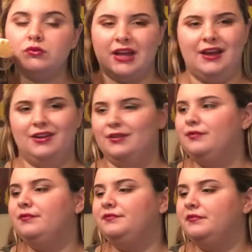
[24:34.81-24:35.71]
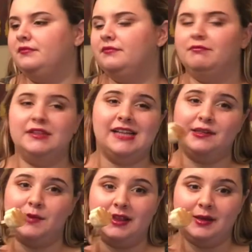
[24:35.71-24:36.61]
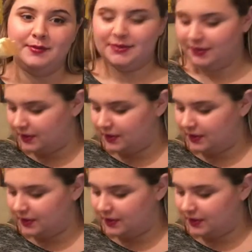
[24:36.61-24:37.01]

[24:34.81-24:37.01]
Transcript: I don't know, the size of my lips.